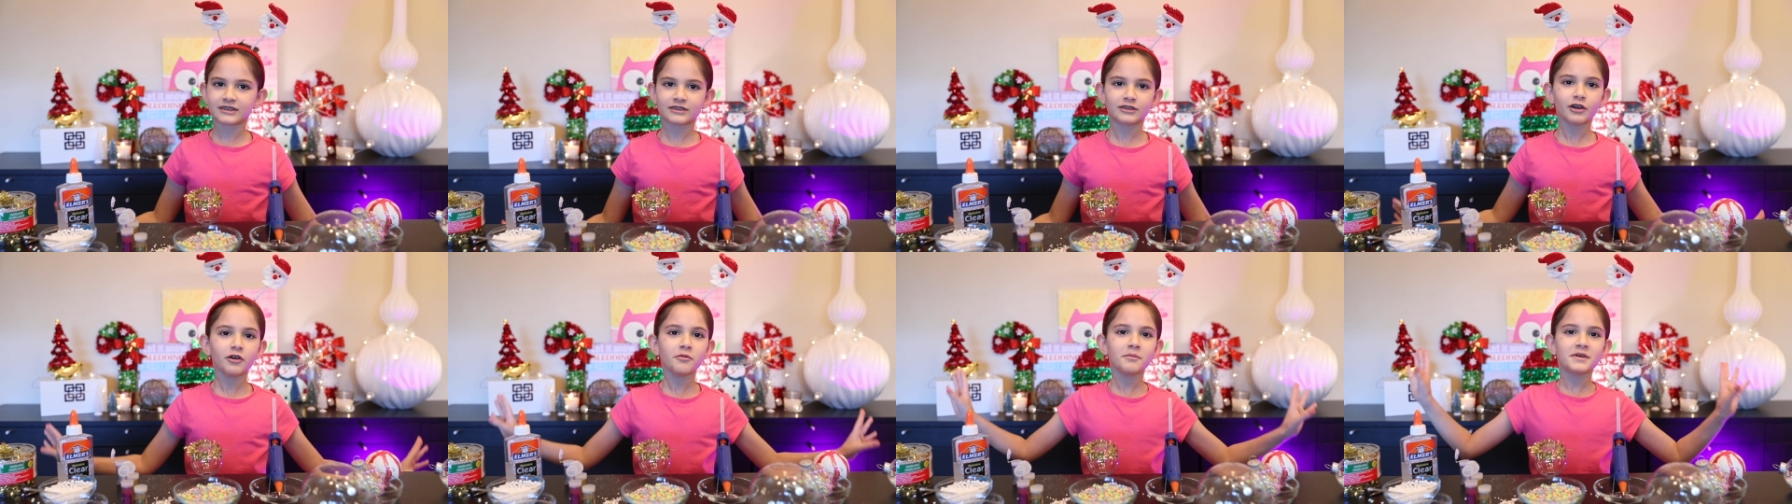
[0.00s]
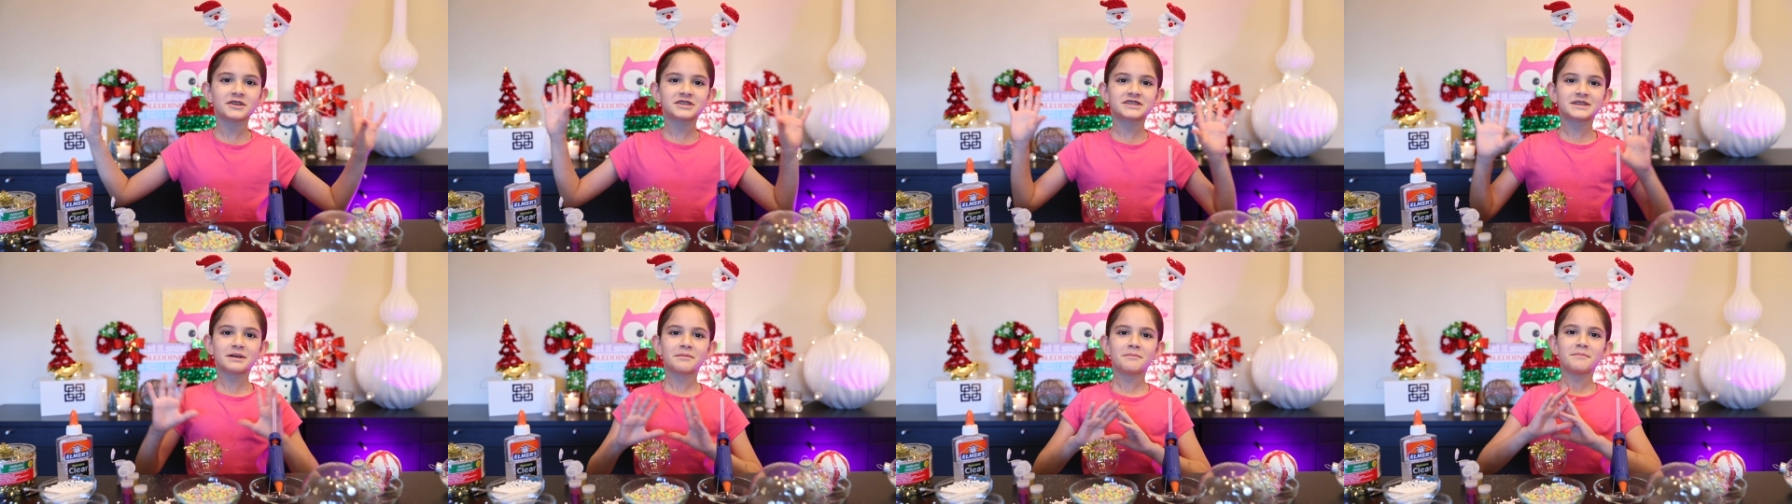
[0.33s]
so
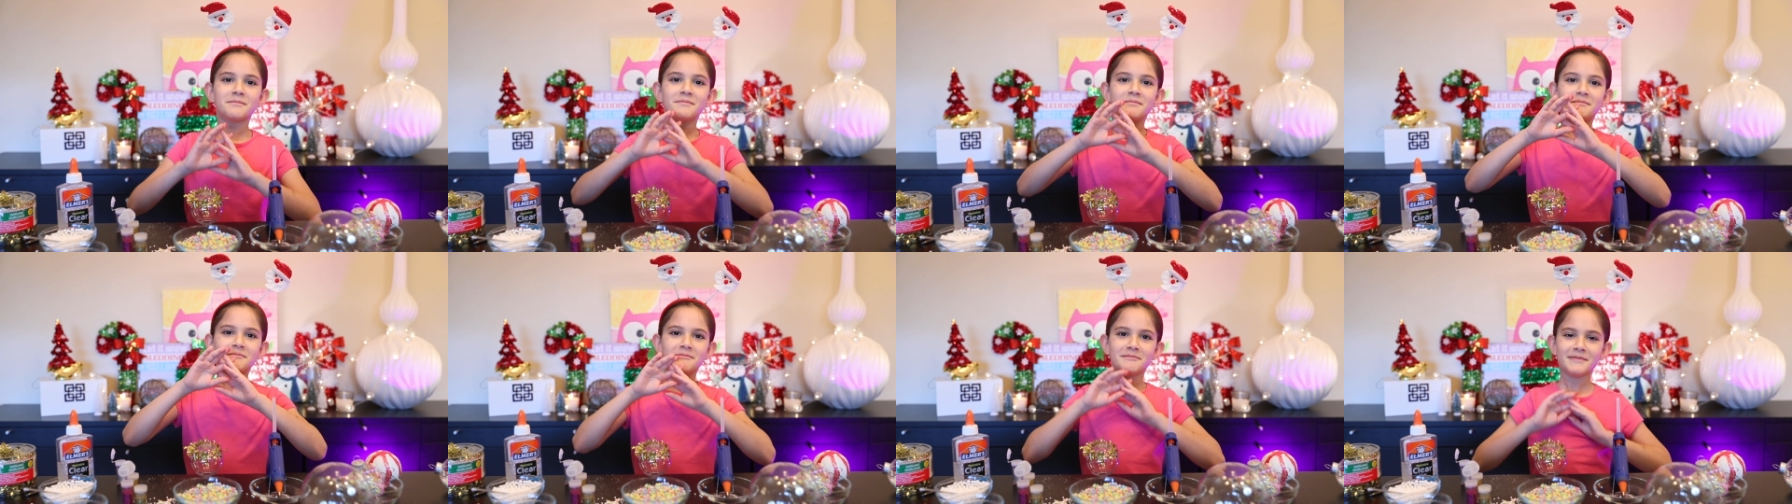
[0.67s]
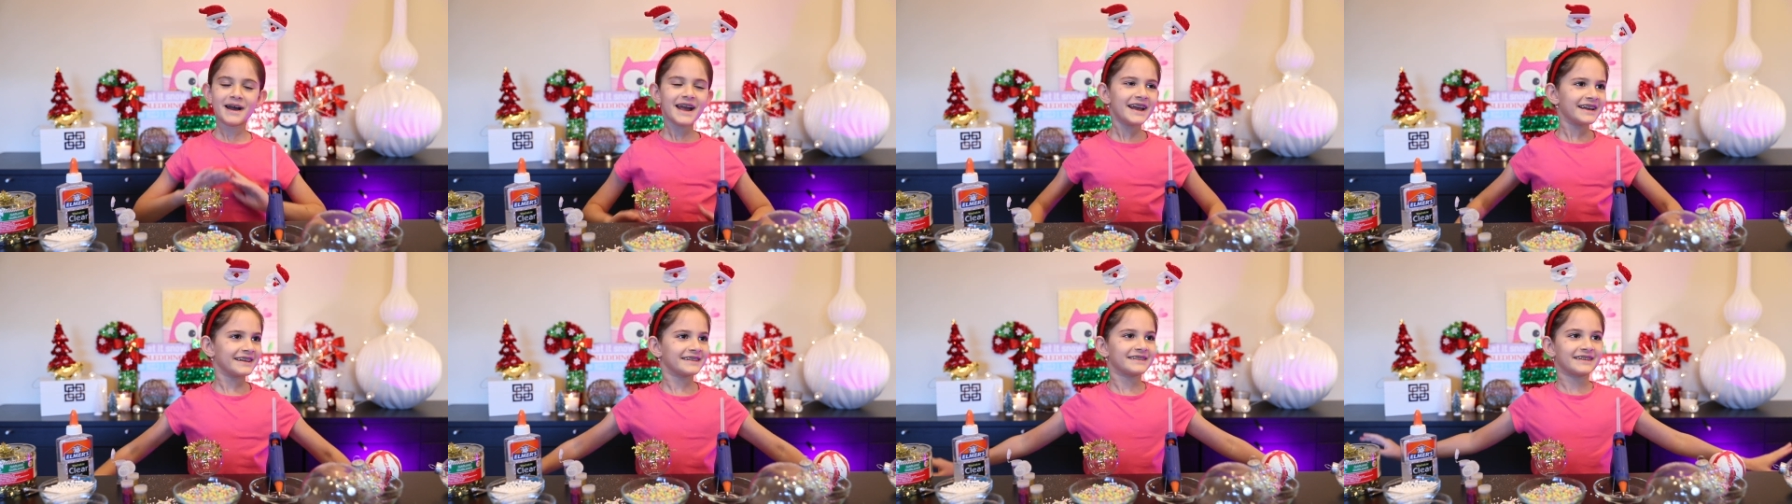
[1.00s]
much
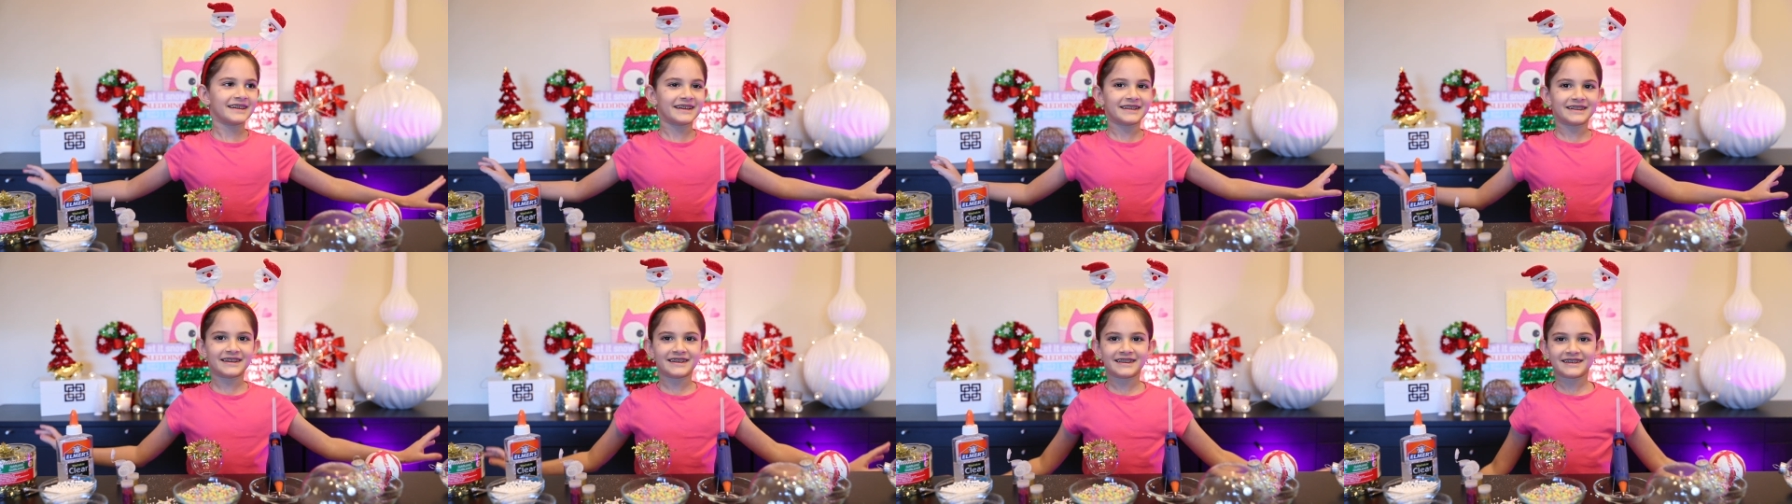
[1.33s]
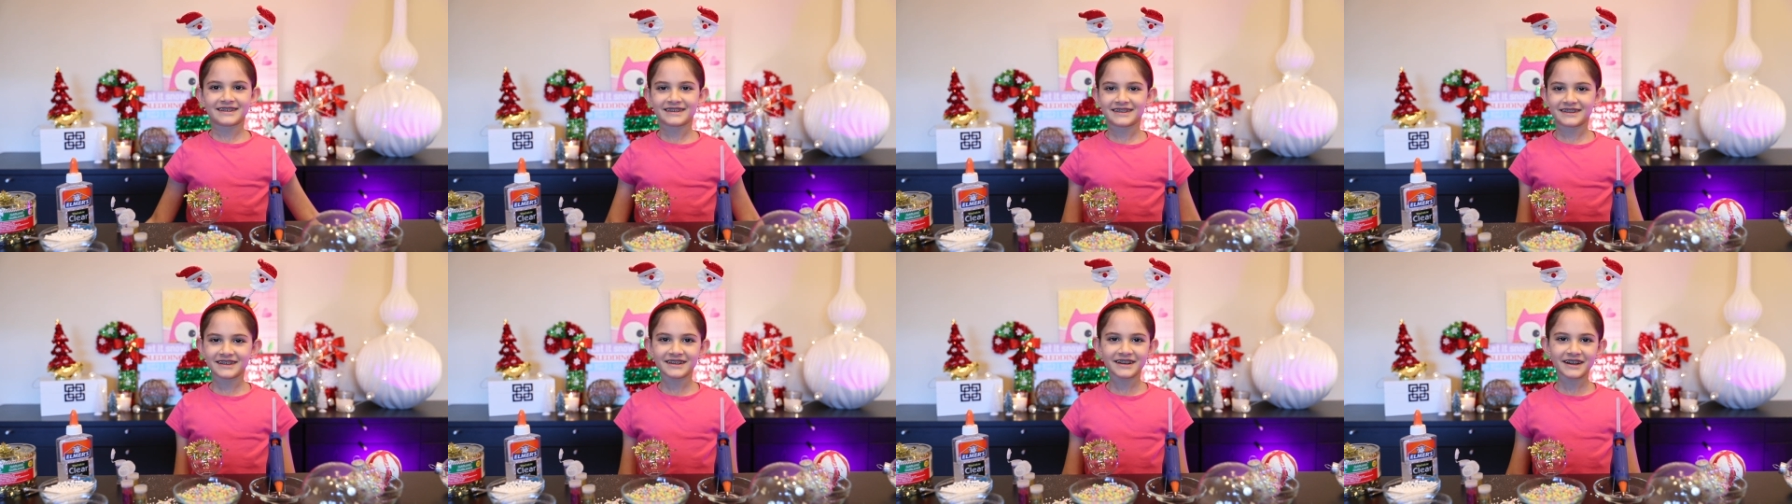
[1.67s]

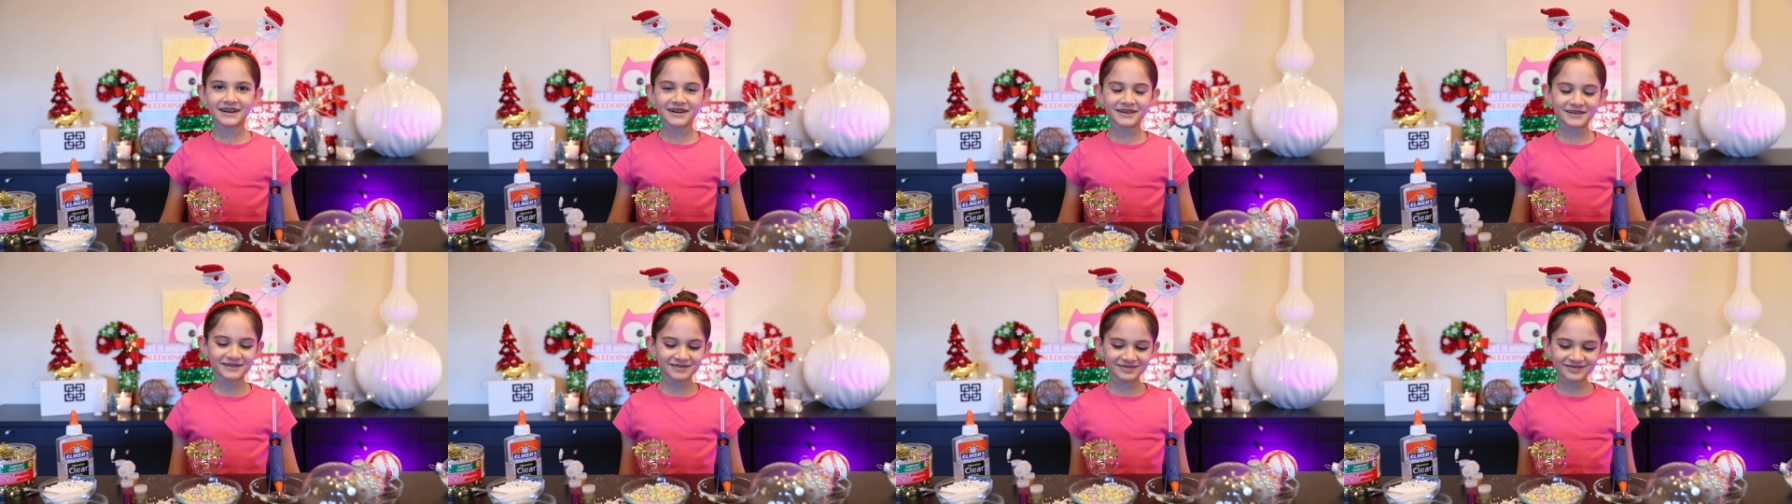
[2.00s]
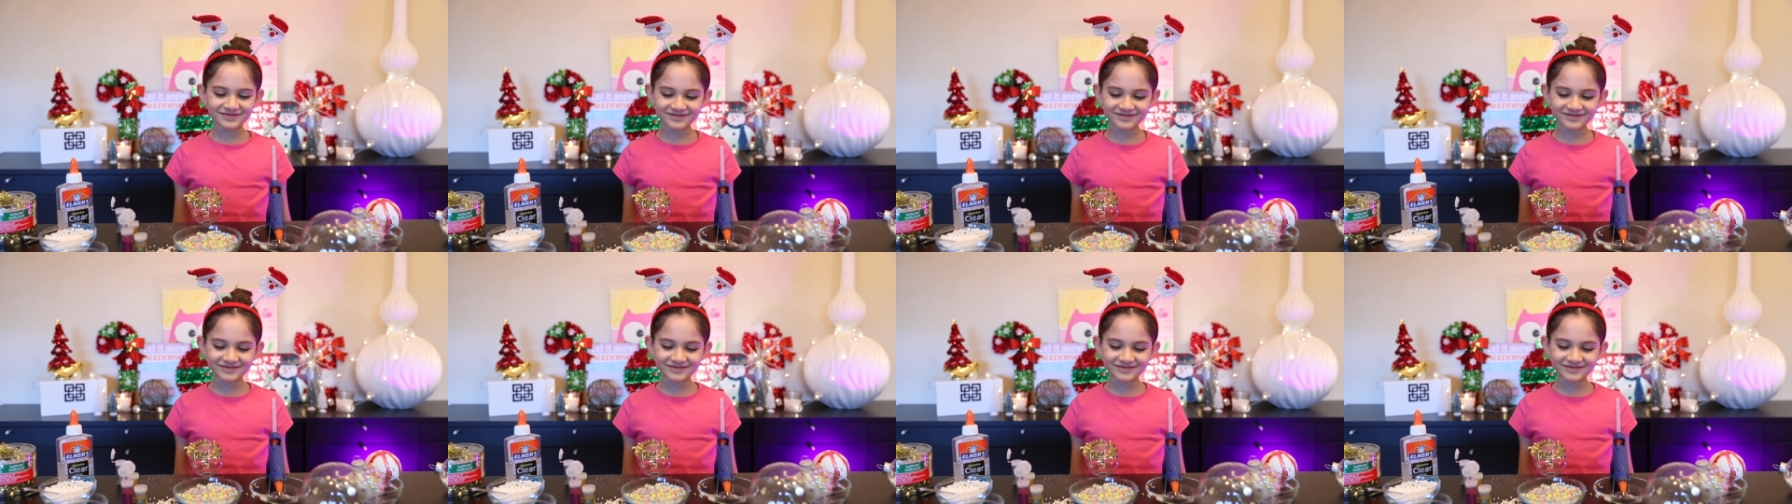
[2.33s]
amazingness, you know?